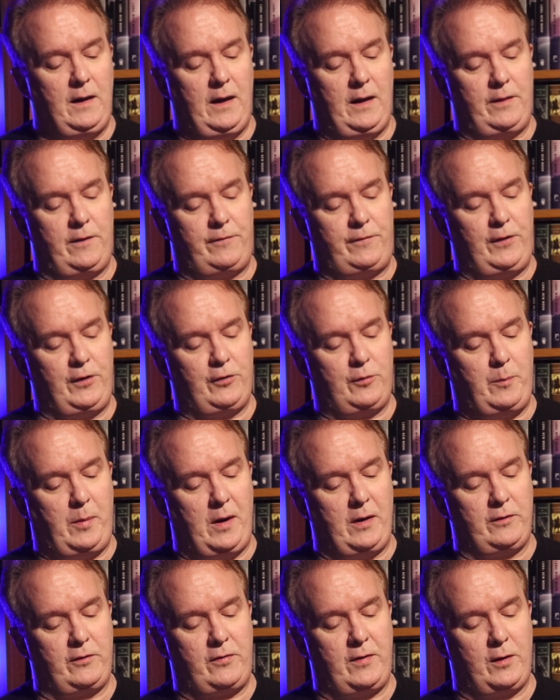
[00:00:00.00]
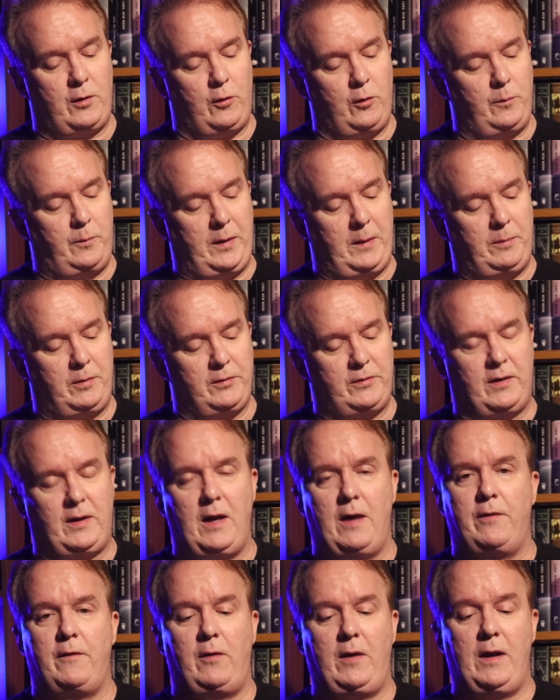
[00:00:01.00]
and the fierce bonds that hold people
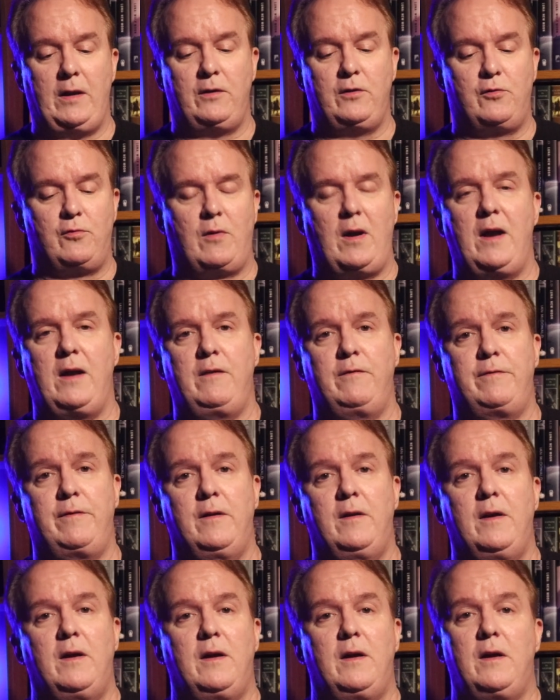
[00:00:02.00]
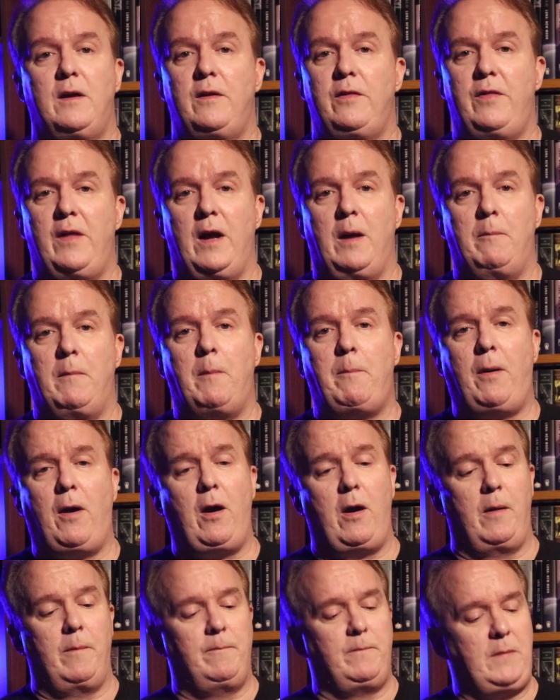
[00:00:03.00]
together and drive them
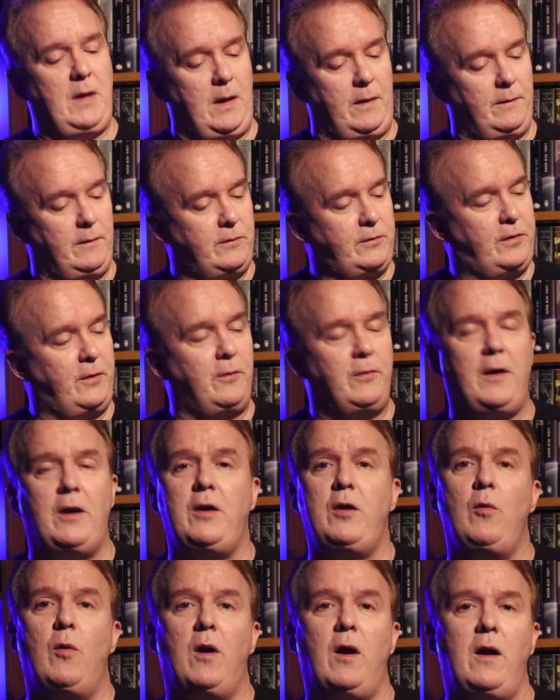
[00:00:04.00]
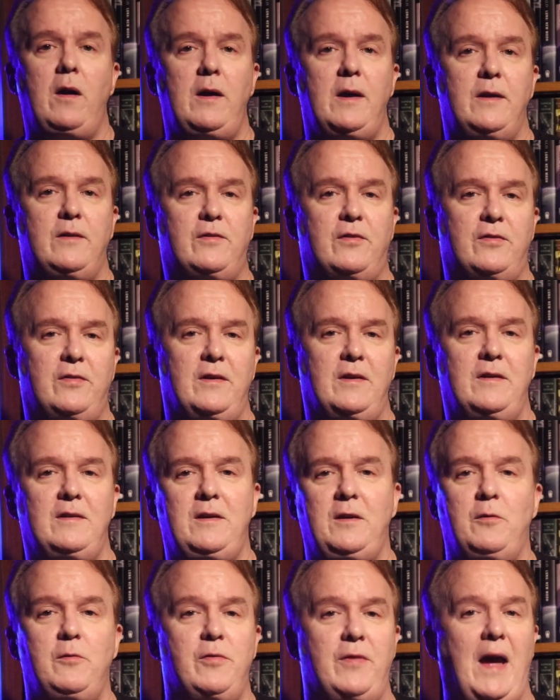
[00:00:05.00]
apart. Yeah, so there you are. It's, uh,
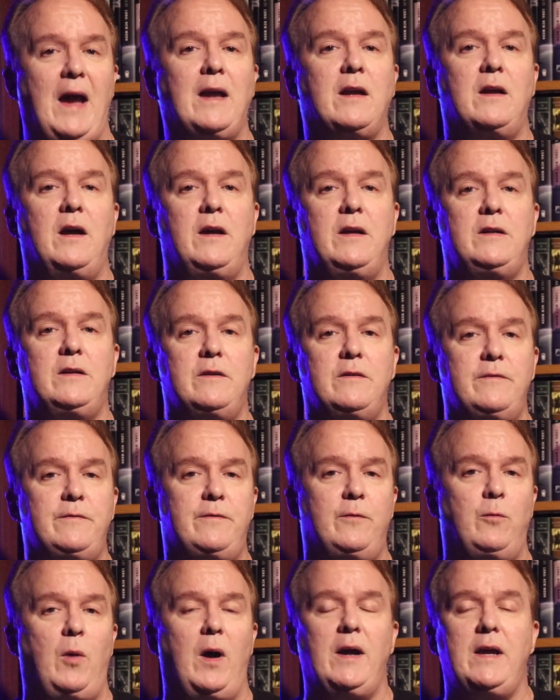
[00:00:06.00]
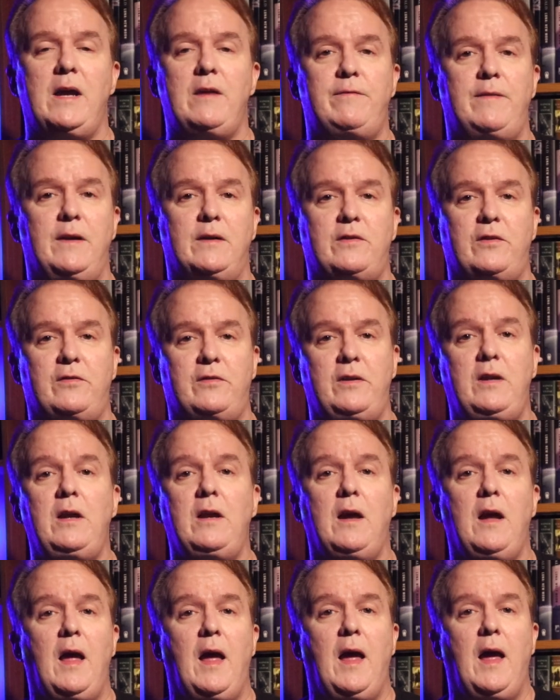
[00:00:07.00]
you know, that kind of Y A
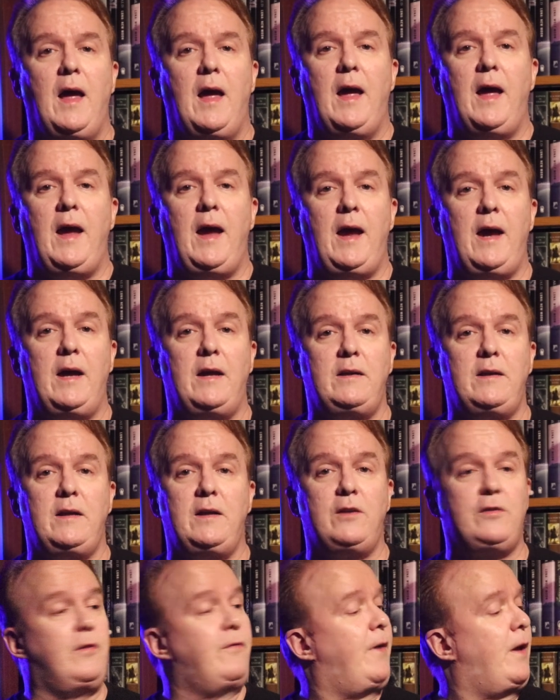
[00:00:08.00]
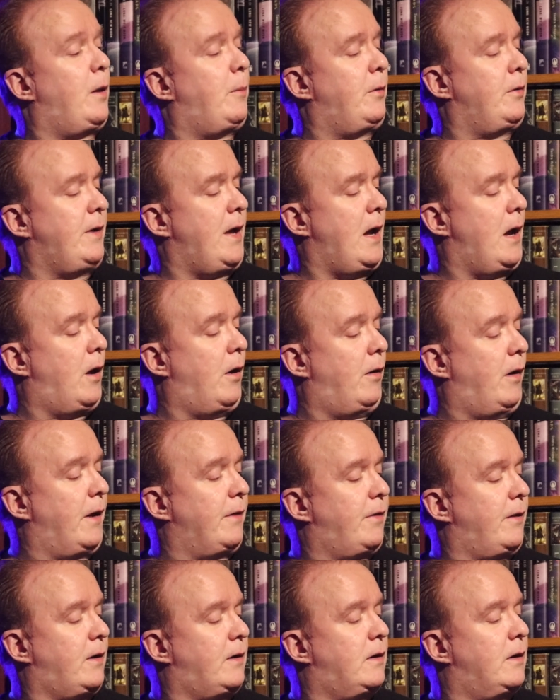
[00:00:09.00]
fantasy. And it is available now. I
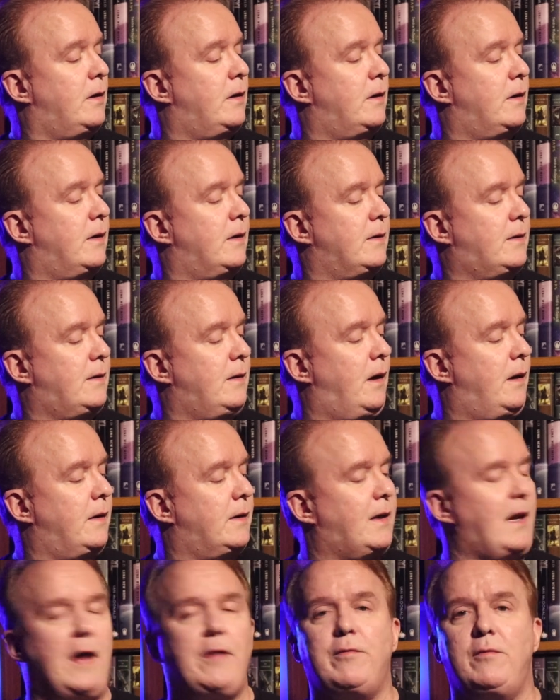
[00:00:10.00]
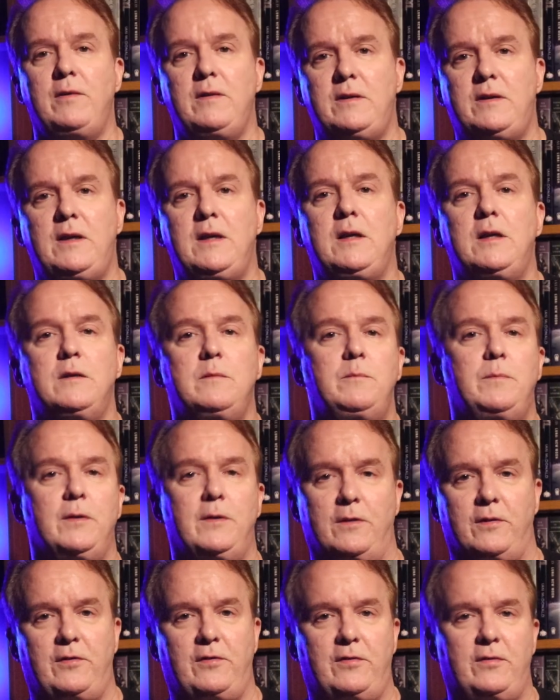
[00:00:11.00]
think uh, uh, Catherine Teagan
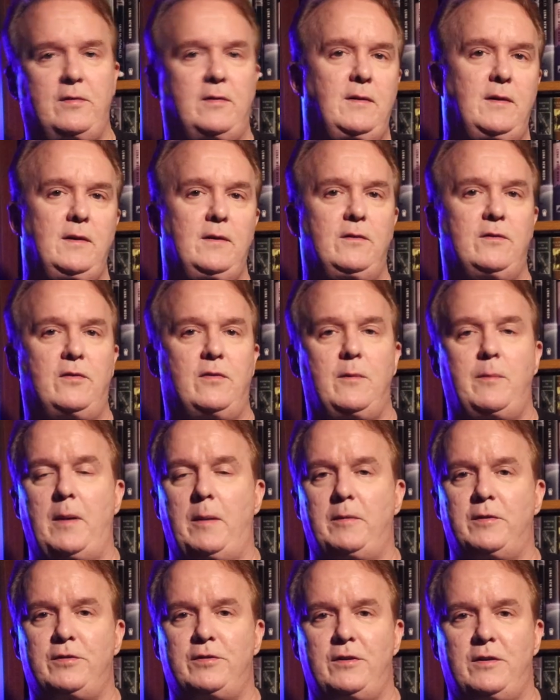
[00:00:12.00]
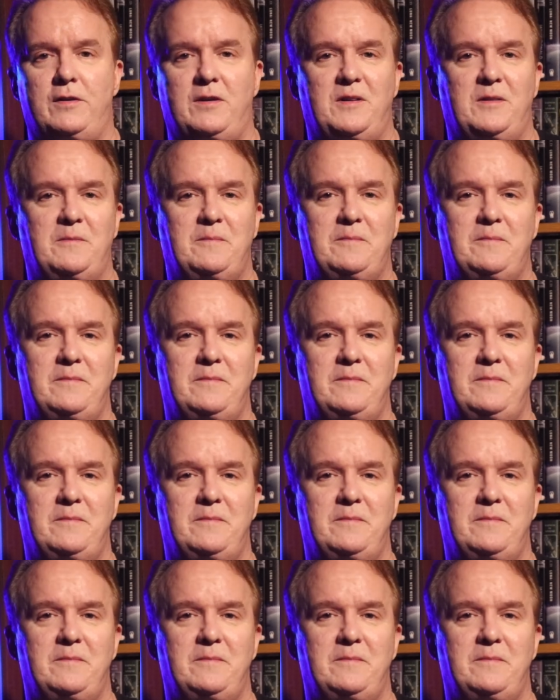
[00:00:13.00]
Books is the publisher.